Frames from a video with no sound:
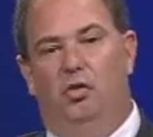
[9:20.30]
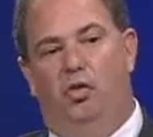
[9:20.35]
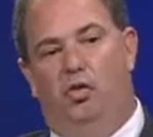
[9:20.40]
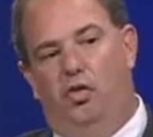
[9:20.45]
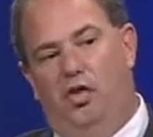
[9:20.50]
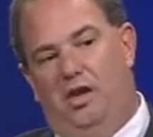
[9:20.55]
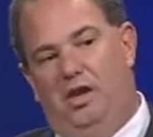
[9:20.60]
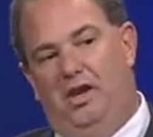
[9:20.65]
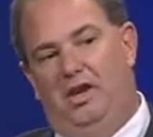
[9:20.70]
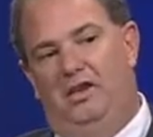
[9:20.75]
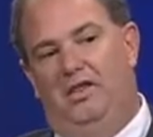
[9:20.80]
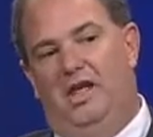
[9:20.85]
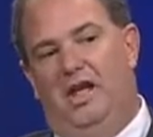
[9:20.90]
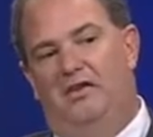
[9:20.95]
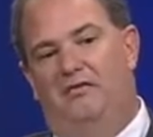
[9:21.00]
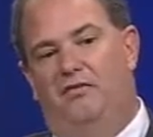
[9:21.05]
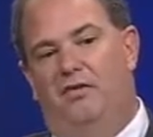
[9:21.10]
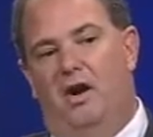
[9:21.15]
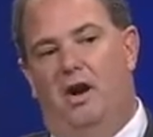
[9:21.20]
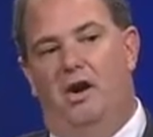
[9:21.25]
So thinking
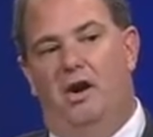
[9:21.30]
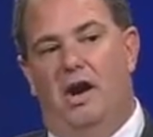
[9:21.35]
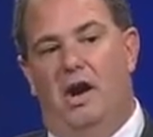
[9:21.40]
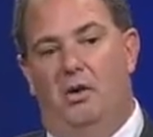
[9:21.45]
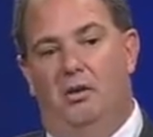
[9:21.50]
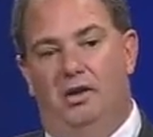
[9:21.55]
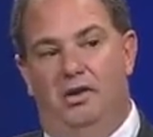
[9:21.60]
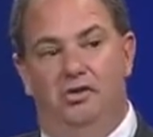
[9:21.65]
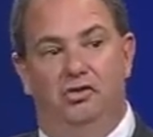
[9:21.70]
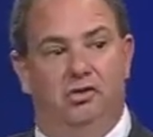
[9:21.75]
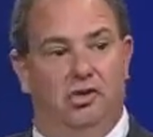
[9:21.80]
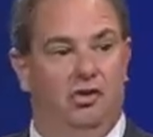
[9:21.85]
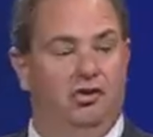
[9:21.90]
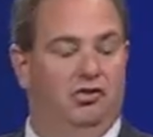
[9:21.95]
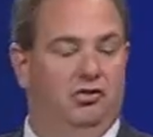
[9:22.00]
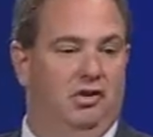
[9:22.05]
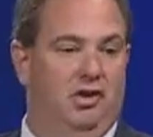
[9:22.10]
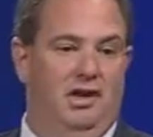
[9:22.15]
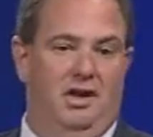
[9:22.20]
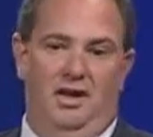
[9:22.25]
that far out
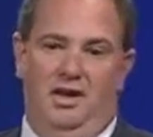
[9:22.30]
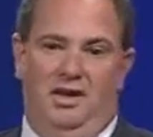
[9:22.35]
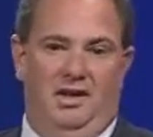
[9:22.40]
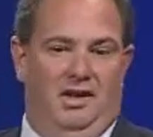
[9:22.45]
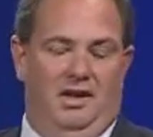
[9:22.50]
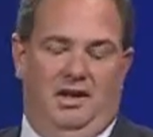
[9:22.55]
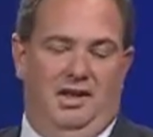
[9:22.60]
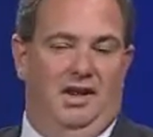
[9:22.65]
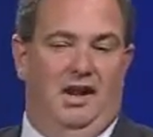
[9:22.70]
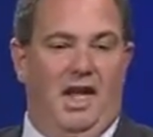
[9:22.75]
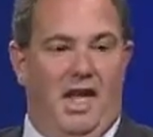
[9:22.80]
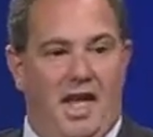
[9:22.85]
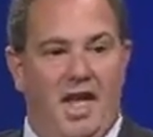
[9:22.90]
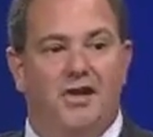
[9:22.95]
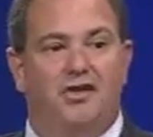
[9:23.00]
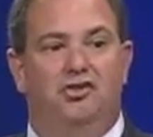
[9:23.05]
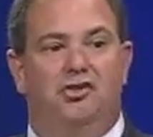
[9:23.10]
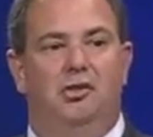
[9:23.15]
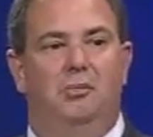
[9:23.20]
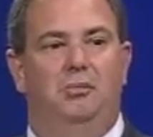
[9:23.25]
it
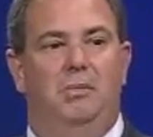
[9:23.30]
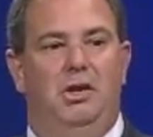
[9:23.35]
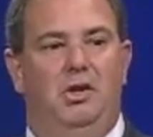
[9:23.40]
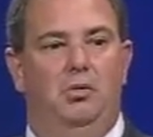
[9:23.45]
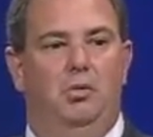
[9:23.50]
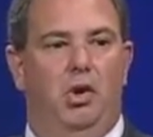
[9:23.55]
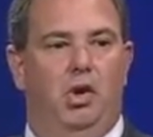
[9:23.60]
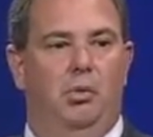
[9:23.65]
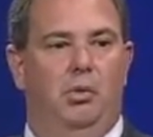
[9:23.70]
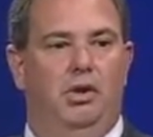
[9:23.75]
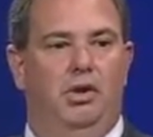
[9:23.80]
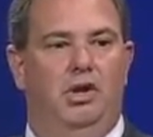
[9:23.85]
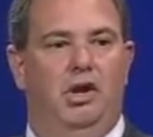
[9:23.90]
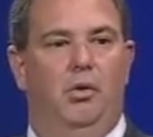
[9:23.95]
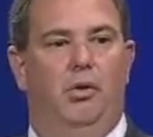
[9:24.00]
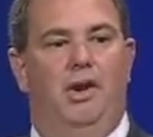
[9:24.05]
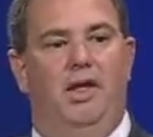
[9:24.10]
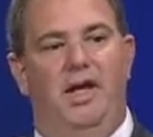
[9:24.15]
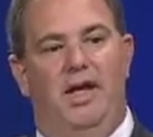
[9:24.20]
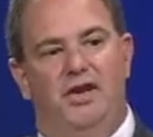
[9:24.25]
has to be where we
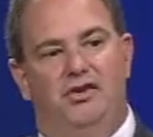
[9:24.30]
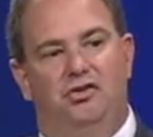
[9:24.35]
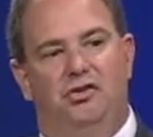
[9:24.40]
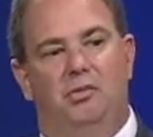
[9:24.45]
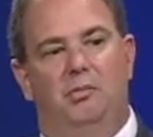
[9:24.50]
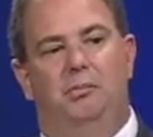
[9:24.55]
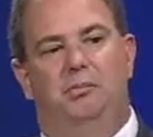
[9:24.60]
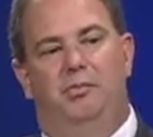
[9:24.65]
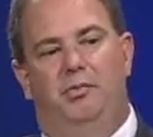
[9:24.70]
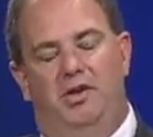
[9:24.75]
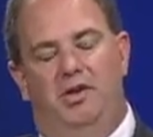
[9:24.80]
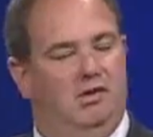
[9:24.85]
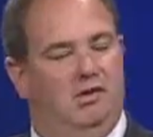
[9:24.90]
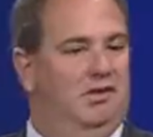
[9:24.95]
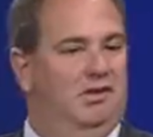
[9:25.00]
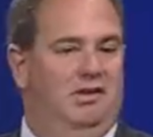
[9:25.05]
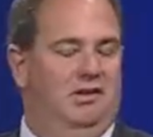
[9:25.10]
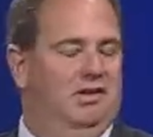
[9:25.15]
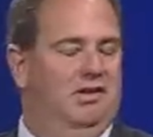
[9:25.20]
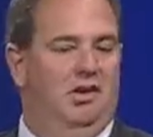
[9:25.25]
go. It has to,
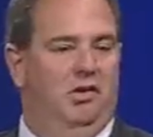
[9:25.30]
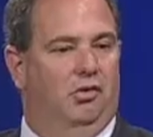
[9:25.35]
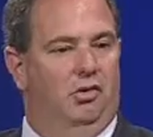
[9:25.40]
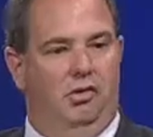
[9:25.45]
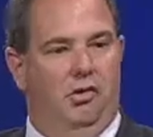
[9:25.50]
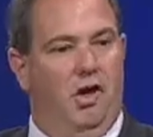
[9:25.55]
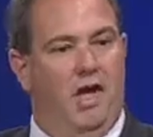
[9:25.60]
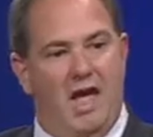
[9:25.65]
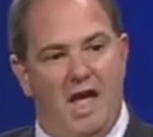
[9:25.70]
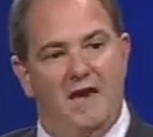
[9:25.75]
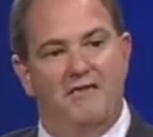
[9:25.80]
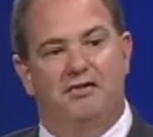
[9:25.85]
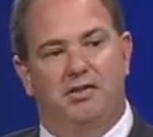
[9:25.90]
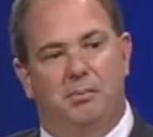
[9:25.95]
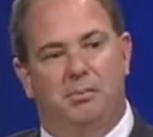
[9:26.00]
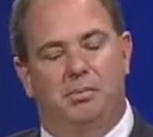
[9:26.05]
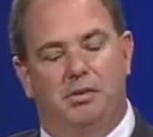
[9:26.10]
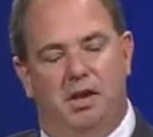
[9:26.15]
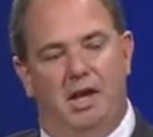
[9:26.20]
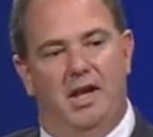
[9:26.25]
you have
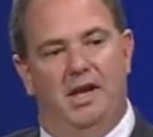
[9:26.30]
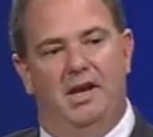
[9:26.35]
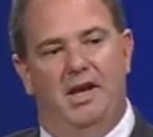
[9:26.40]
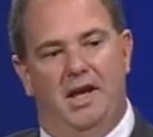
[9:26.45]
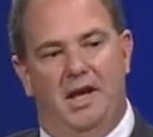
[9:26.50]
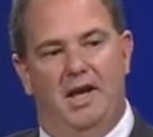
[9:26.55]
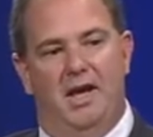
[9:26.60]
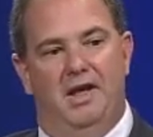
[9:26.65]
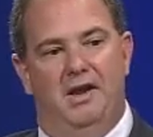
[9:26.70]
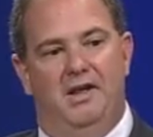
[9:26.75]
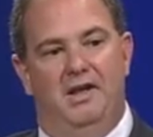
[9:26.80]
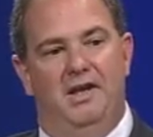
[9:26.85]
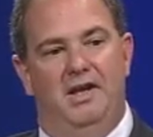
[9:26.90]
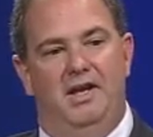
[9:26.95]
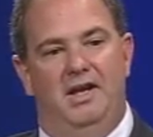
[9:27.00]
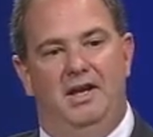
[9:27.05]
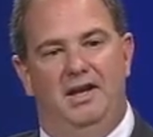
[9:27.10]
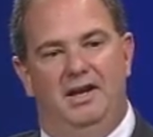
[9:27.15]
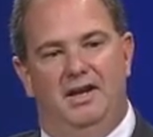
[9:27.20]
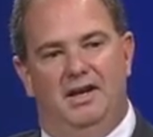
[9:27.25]
to plan ahead.
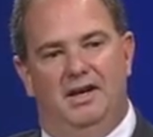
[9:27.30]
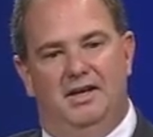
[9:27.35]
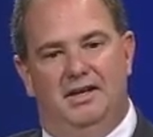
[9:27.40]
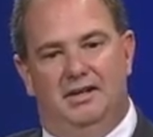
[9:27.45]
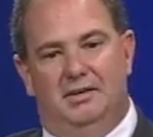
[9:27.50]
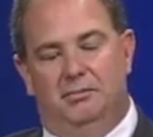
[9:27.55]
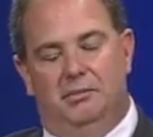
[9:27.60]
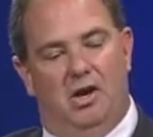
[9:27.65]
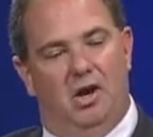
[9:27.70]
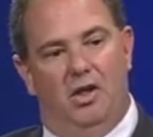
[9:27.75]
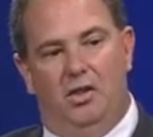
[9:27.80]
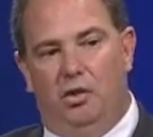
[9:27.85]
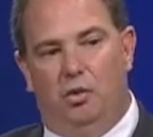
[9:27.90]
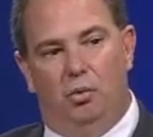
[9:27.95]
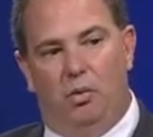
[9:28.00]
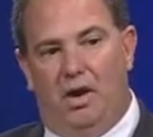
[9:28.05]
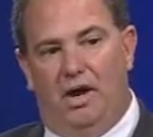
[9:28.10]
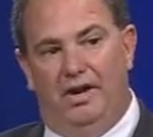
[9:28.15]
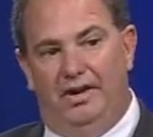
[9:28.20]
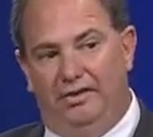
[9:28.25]

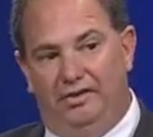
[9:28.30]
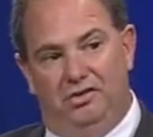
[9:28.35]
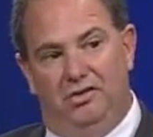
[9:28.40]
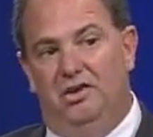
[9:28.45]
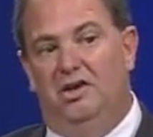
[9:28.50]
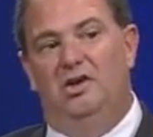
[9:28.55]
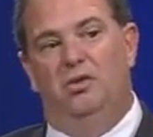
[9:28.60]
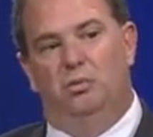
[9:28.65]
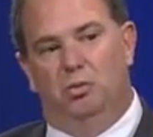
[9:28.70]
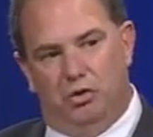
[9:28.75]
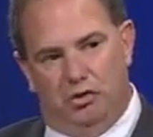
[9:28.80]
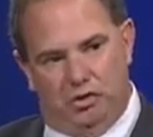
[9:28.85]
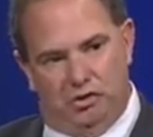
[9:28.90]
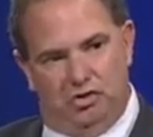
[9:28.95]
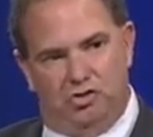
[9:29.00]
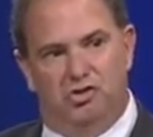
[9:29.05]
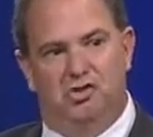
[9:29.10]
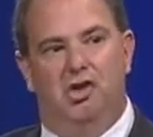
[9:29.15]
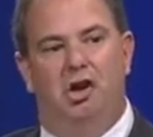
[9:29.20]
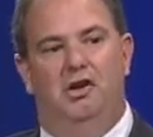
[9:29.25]
Otherwise, we're
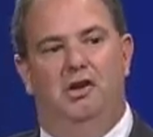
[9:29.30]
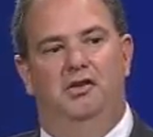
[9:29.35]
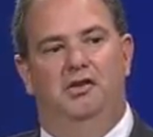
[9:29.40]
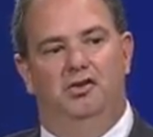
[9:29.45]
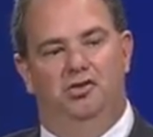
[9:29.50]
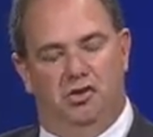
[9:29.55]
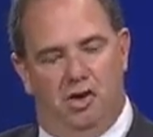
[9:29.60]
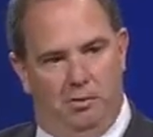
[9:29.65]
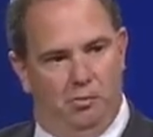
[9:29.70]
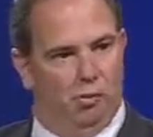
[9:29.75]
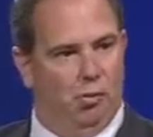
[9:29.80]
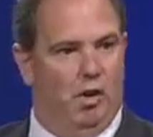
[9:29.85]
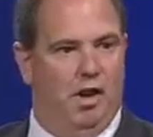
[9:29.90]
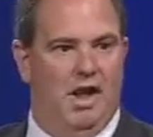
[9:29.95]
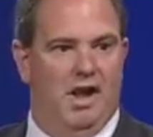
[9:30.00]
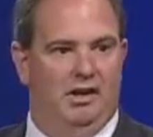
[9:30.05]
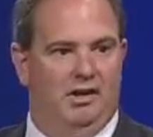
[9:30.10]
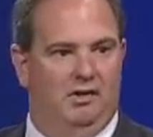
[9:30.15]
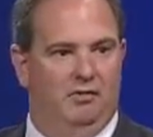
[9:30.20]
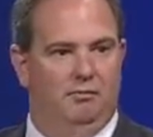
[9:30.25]
just stuck in the same
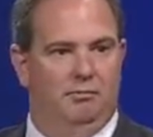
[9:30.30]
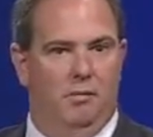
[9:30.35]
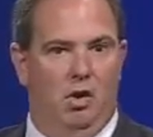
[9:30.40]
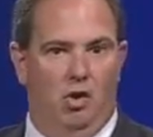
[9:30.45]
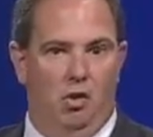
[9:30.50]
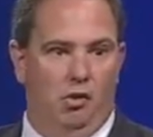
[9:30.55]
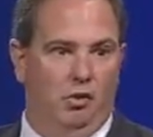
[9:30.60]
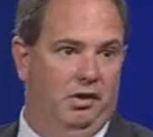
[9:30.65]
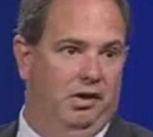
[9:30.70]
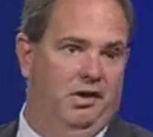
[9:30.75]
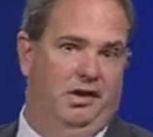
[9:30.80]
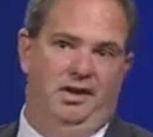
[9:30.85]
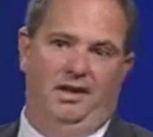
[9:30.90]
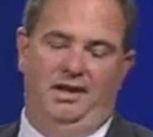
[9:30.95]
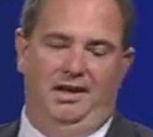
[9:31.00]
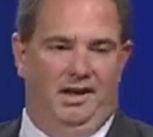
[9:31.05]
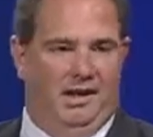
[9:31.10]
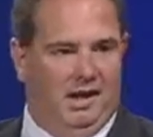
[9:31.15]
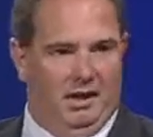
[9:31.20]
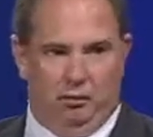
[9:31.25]
reactive mode,
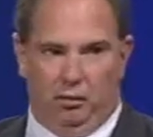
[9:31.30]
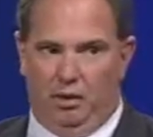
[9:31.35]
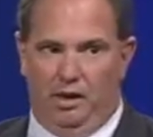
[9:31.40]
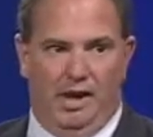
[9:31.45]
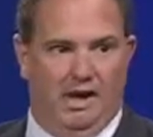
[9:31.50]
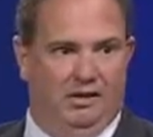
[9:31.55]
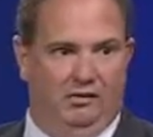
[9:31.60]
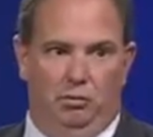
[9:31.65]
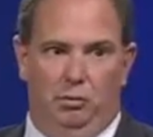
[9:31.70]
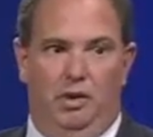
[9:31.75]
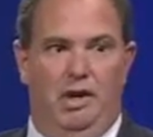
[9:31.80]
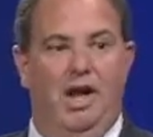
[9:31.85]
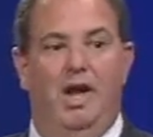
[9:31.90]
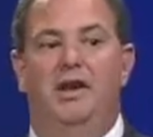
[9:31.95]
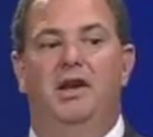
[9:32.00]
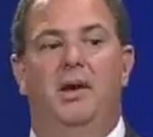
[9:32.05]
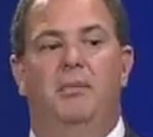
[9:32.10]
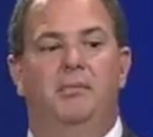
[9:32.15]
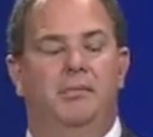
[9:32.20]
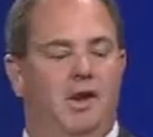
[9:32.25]
and we
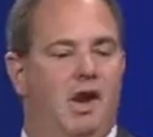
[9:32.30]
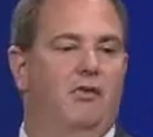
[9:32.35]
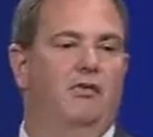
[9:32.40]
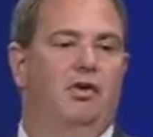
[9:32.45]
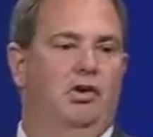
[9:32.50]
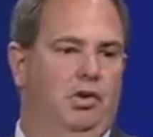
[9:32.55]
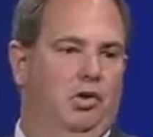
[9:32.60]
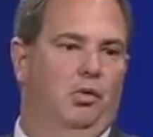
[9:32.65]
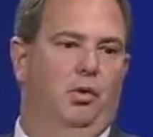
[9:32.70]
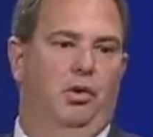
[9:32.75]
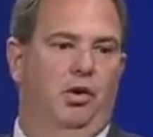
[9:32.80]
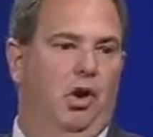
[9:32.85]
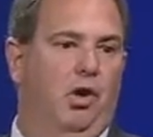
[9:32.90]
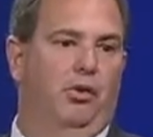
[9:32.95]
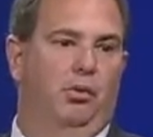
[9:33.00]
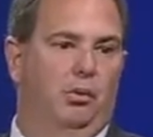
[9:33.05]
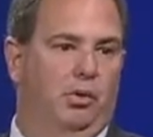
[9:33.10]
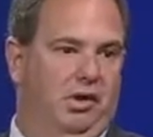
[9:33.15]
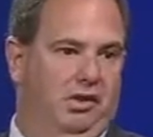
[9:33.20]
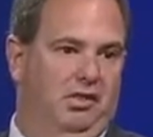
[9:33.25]
end up never doing
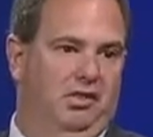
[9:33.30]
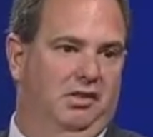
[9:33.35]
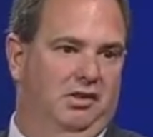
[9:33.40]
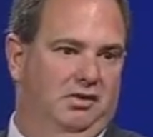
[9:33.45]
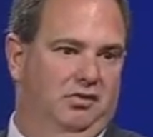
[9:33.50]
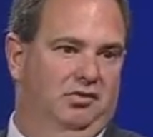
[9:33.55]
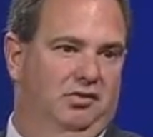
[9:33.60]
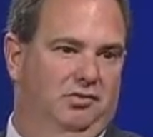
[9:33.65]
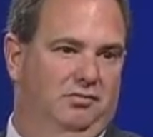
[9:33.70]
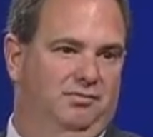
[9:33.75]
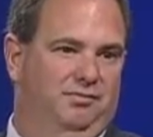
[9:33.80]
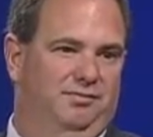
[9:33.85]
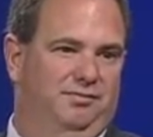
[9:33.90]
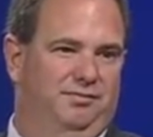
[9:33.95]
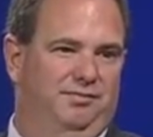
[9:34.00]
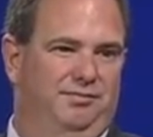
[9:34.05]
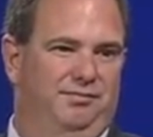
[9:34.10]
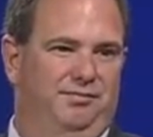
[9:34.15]
all the right things.